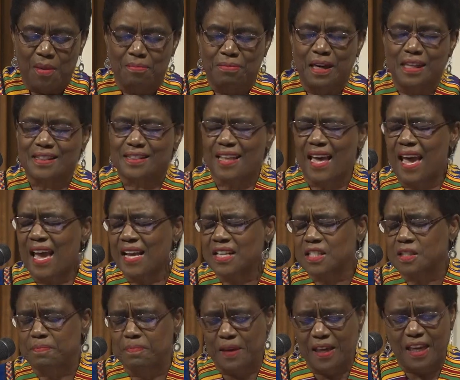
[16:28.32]
But
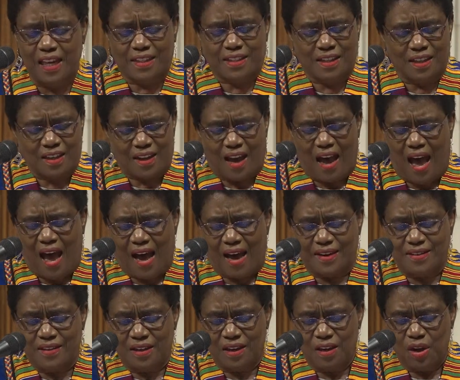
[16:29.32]
thanks be to
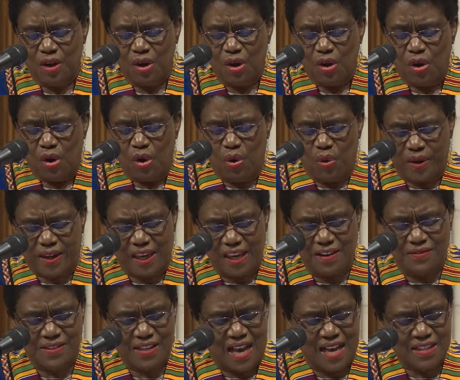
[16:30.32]
God who
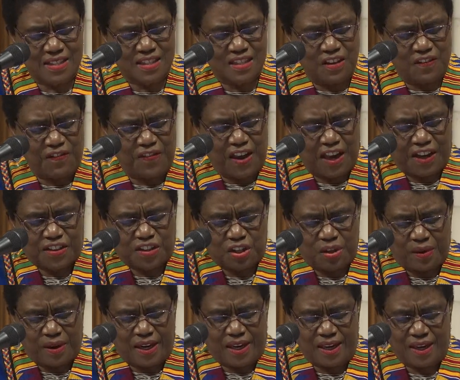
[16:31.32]
gives us the
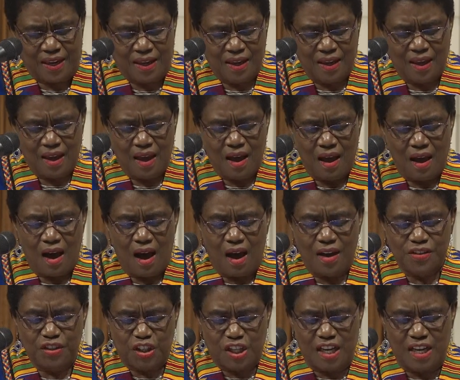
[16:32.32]
victory.
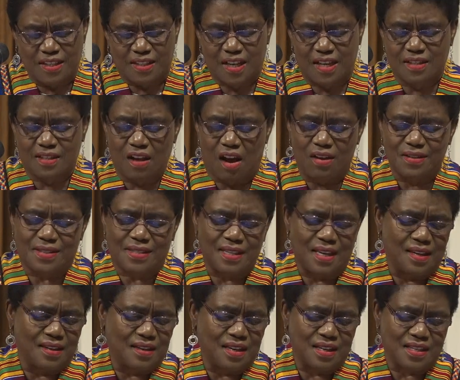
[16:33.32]
Jesus, our
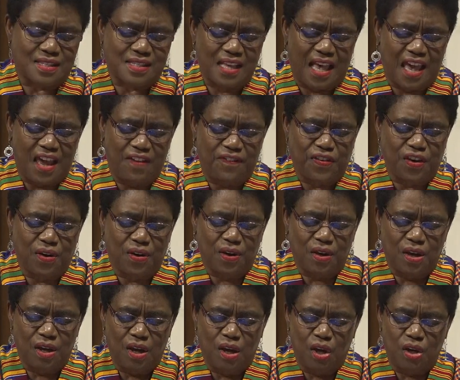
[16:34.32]
sinless
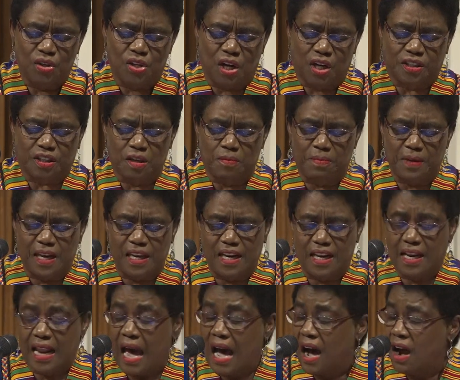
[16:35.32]
Savior, took the
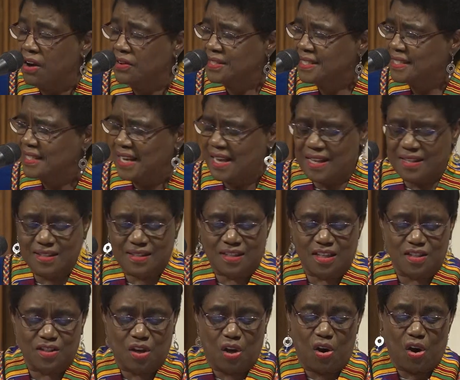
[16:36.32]
beating our sins
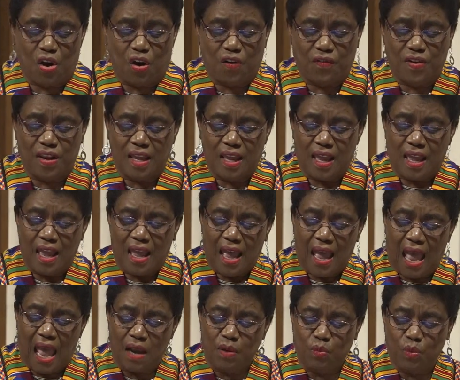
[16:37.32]
deserve
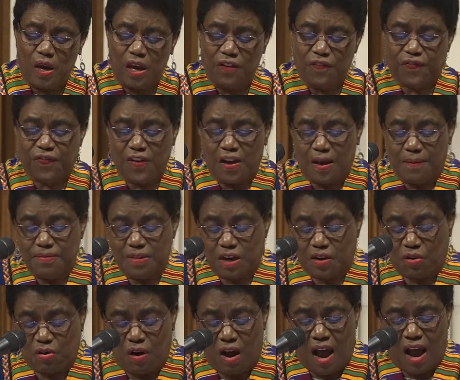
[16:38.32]
and went from the
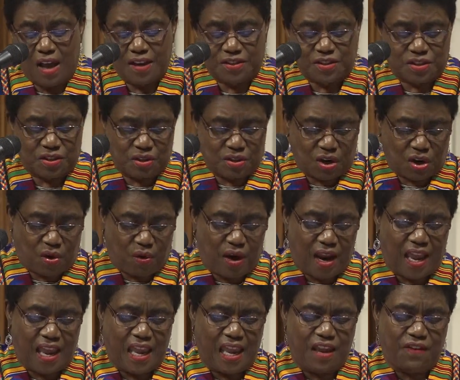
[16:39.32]
cross to the
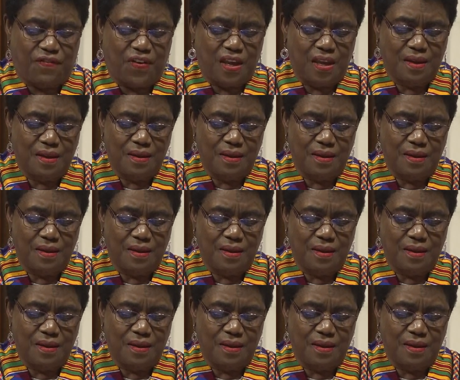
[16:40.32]
grave.